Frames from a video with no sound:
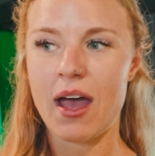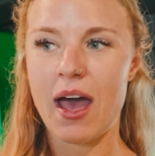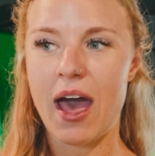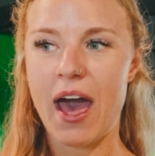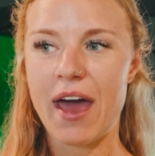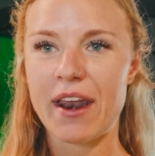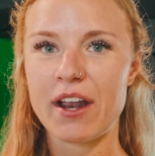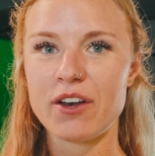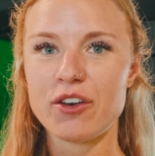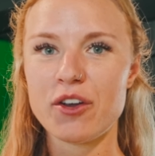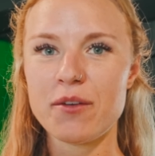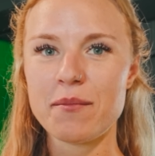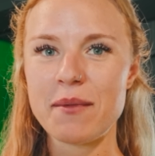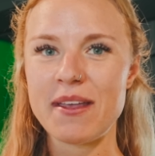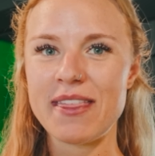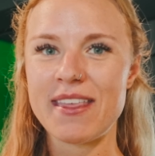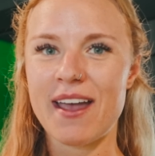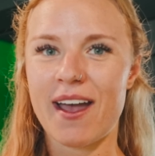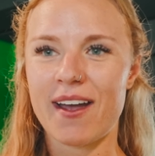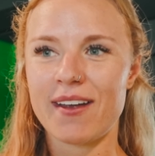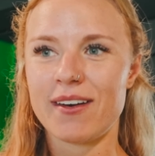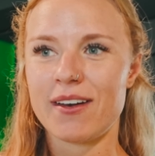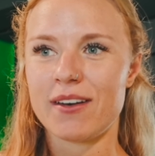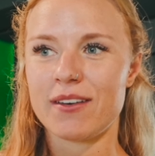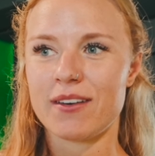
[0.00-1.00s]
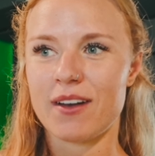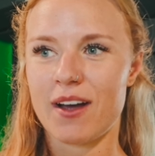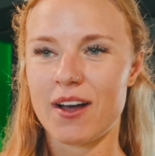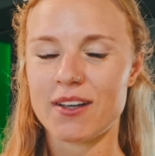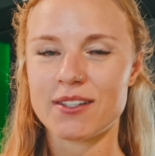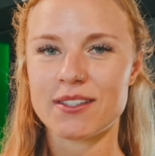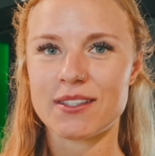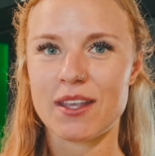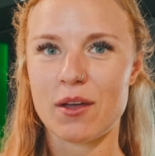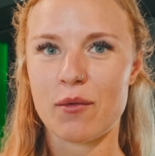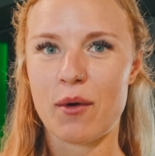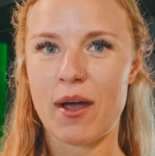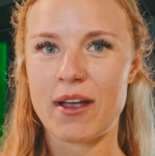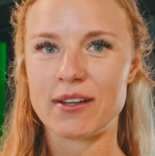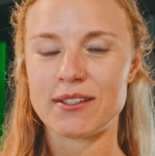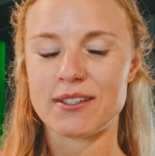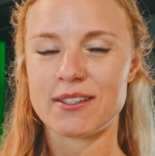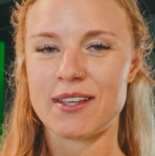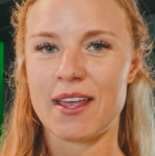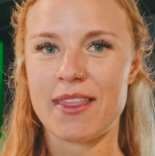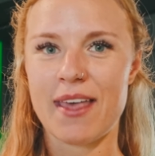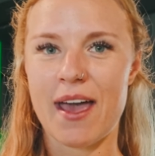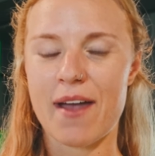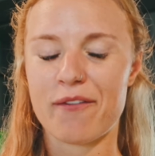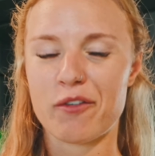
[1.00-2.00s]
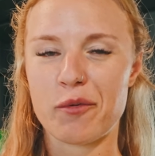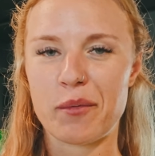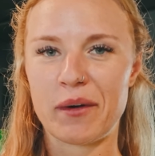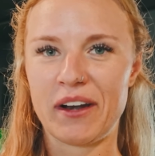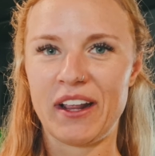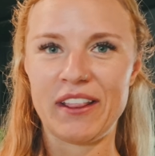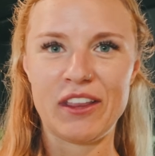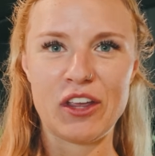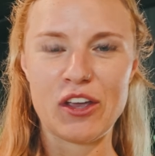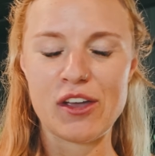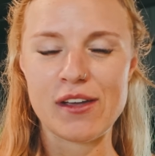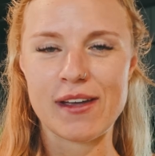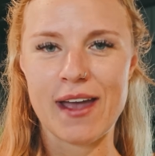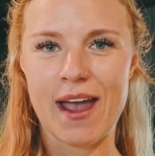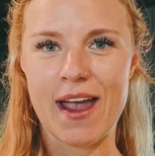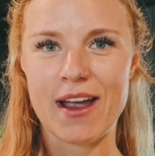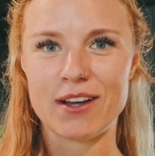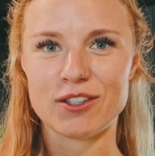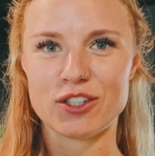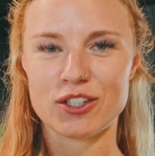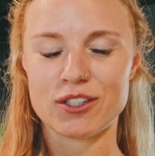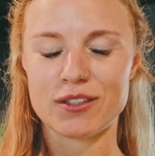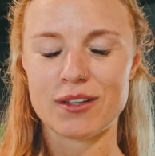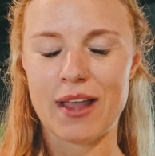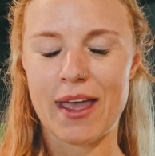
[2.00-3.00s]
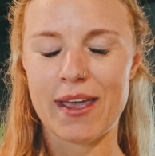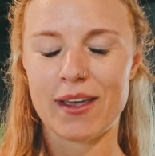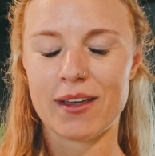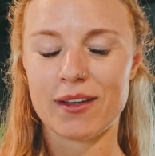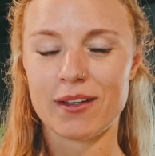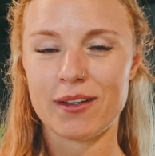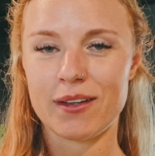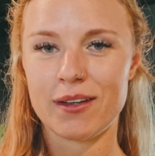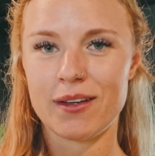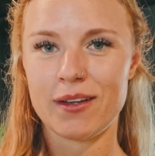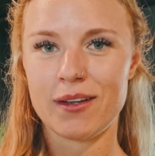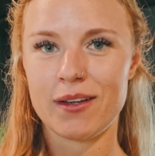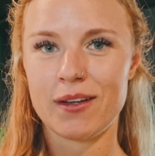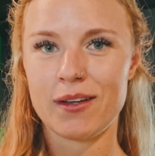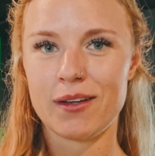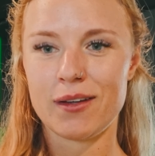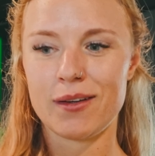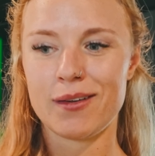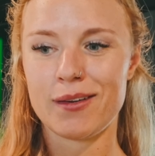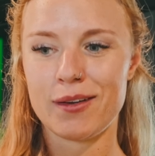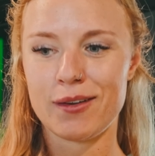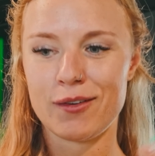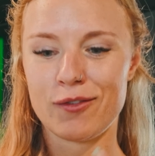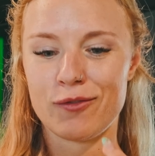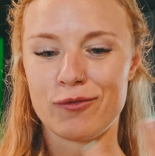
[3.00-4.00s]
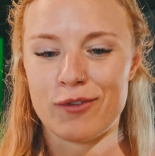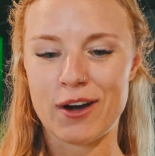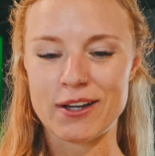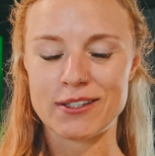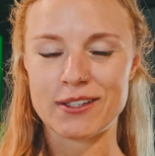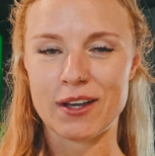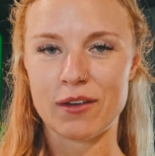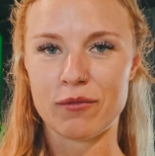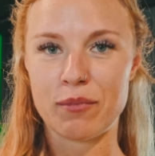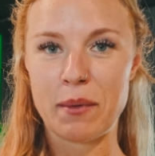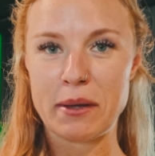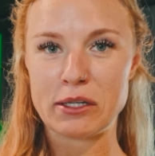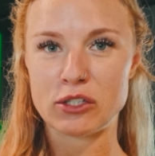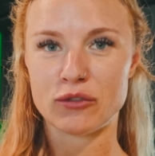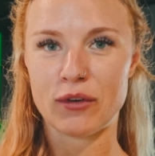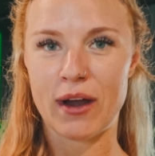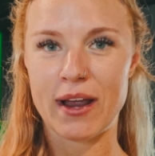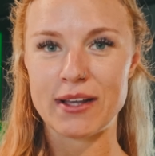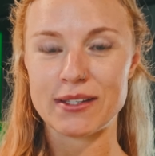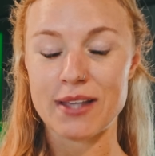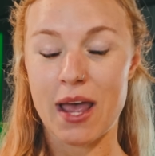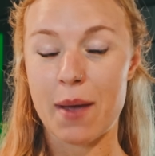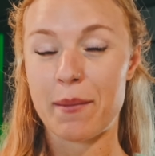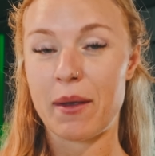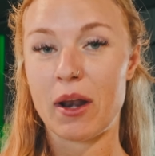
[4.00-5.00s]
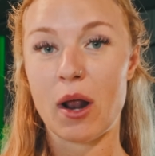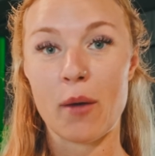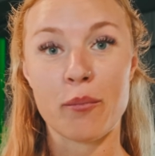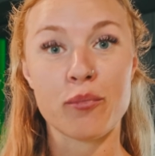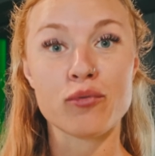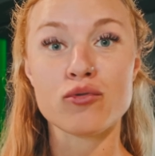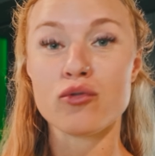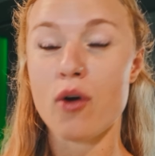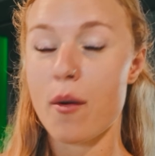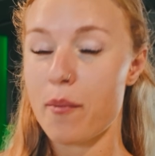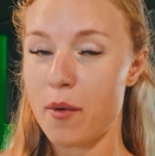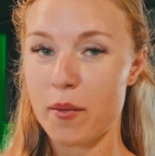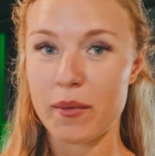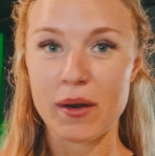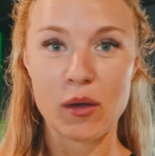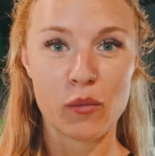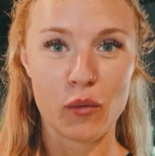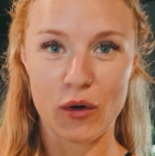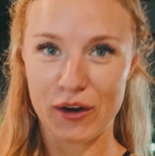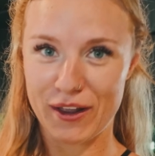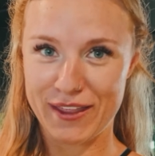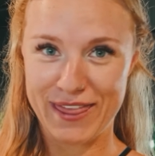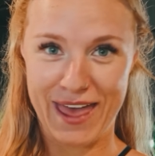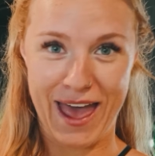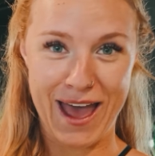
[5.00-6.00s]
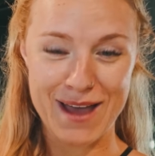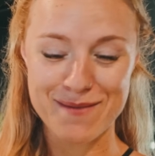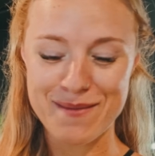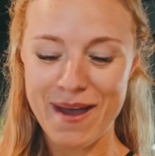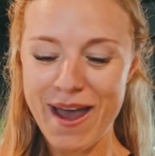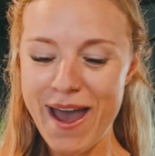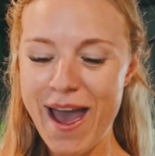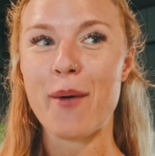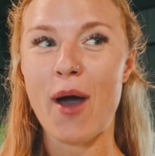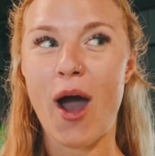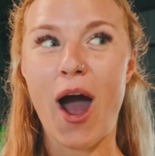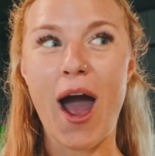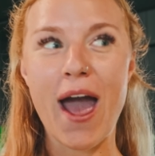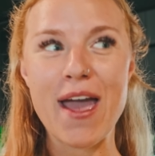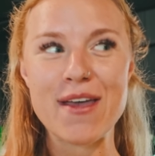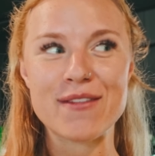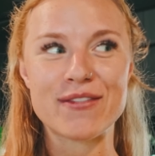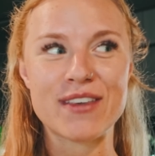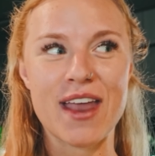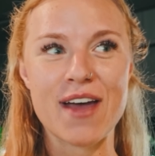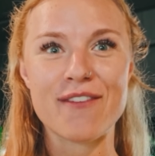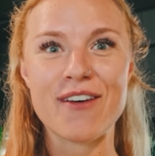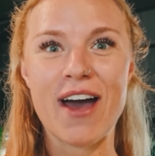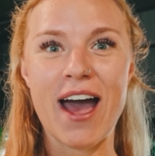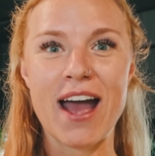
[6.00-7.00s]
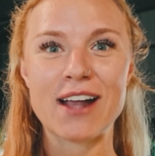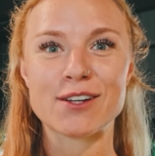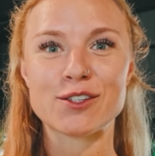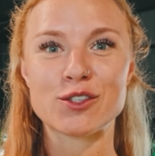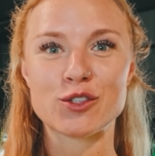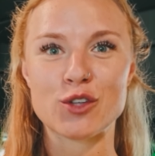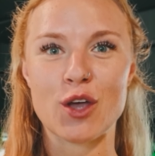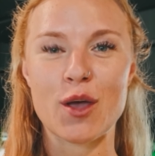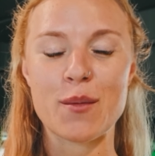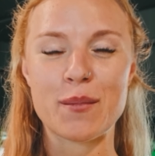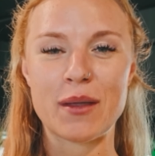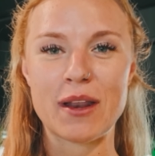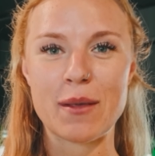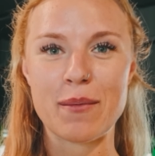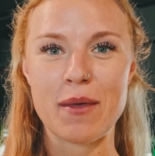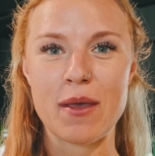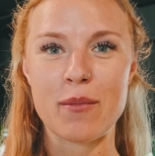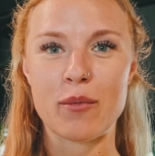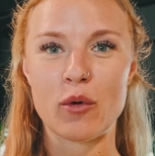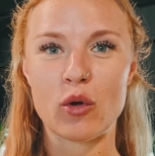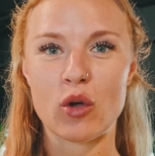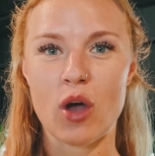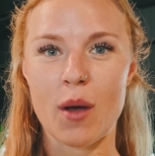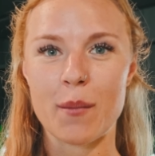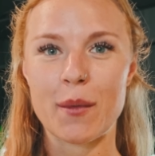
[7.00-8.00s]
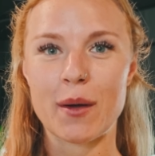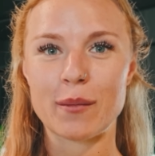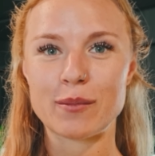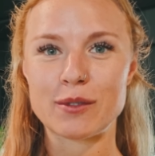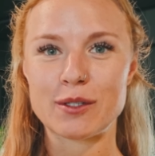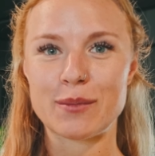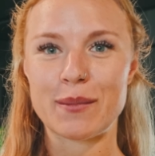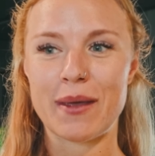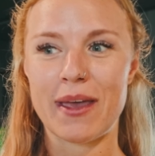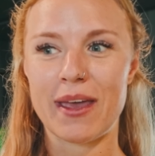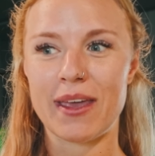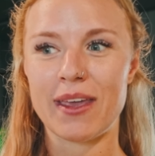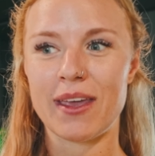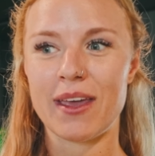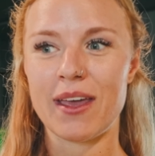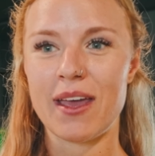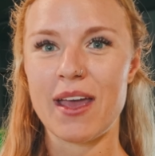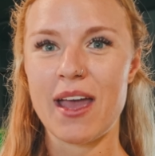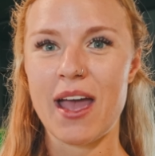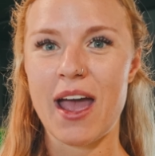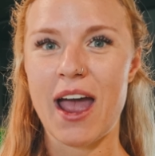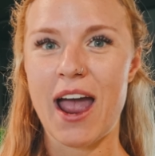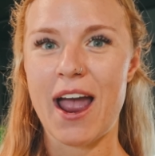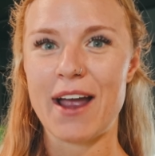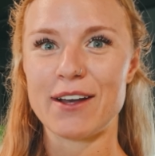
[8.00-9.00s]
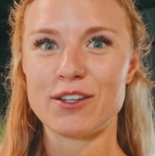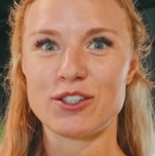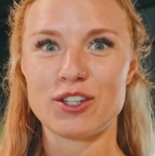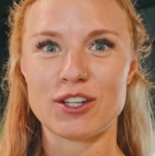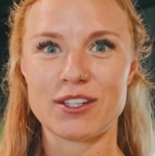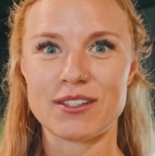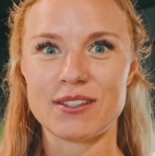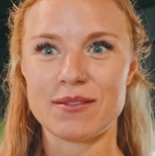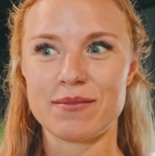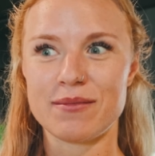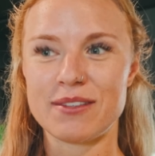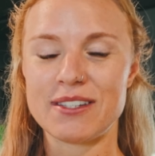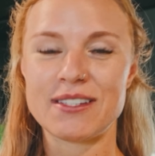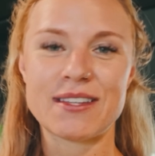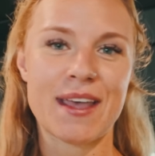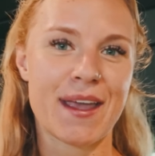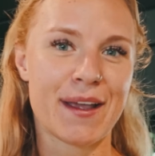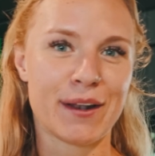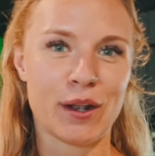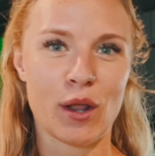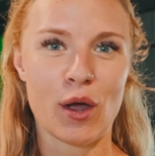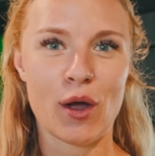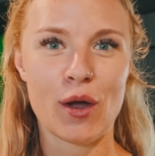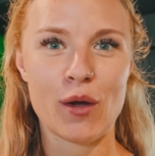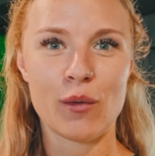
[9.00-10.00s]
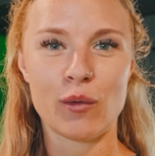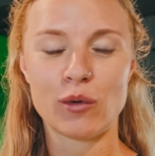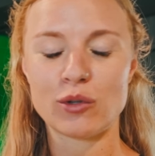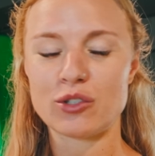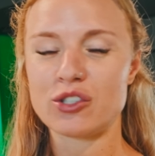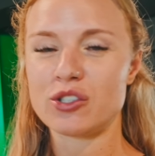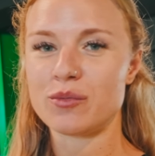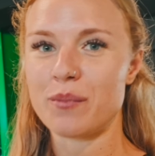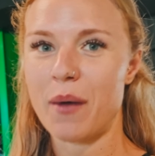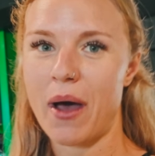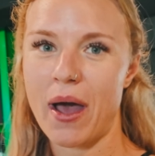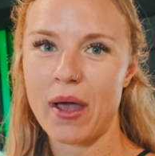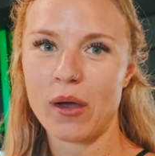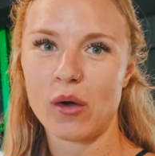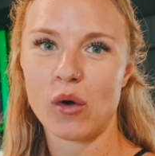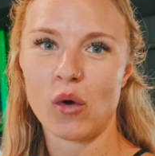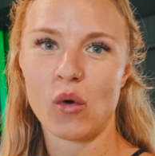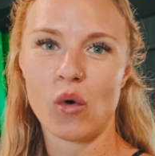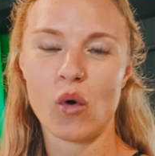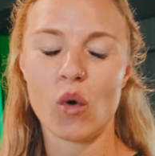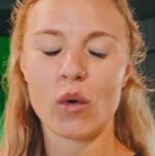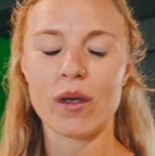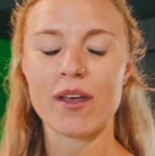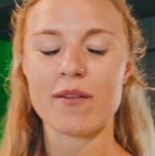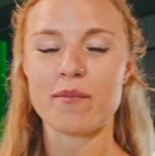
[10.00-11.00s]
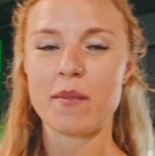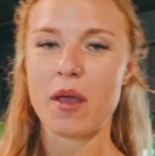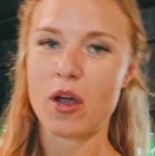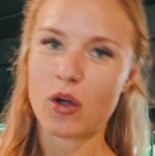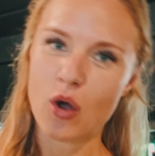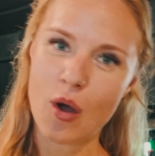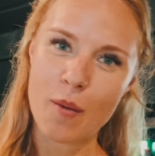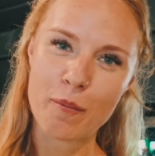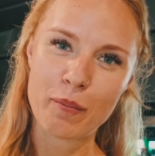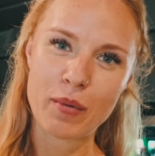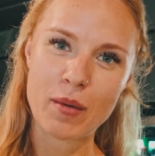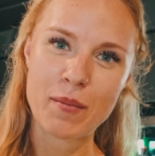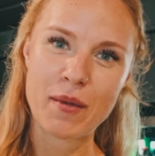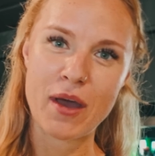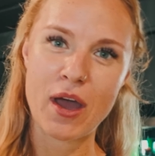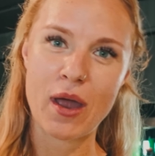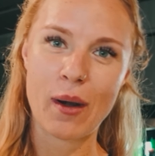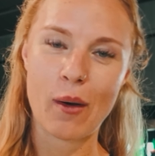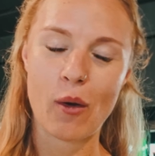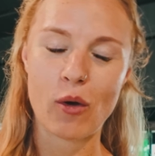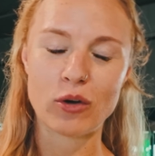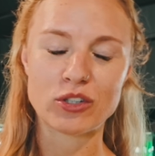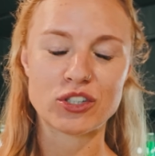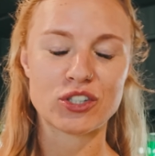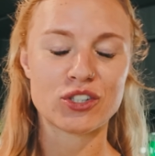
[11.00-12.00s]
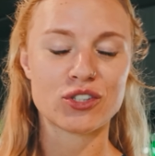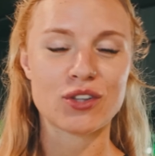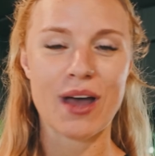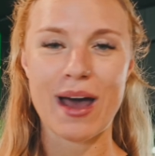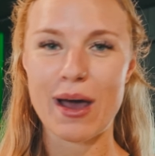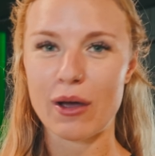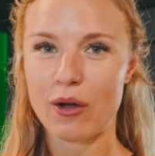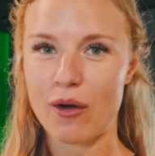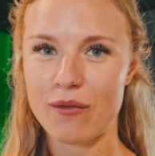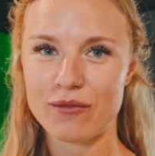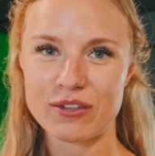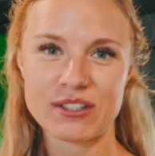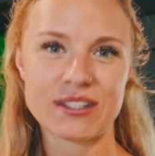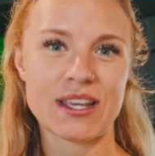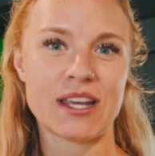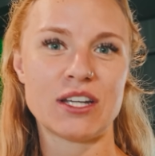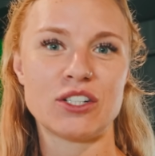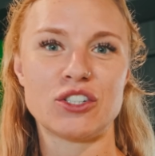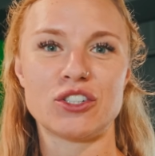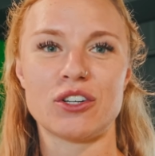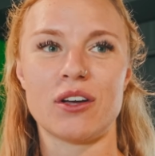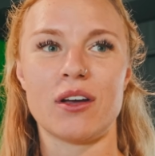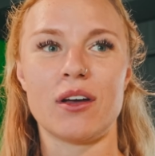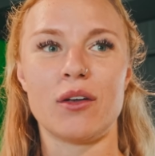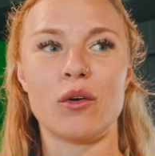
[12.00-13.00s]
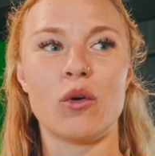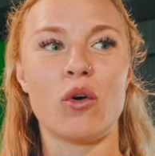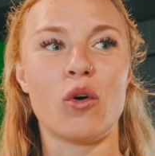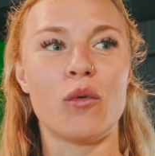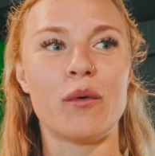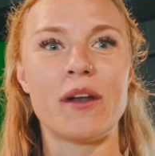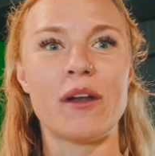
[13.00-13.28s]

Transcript: and I don't mean that in a nasty way to say that everybody in the UK are just like resting bitch face. I mean, I'm probably one of them, but I've never had so many people come up to me and just say hello or smile or give me a compliment or just start a conversation or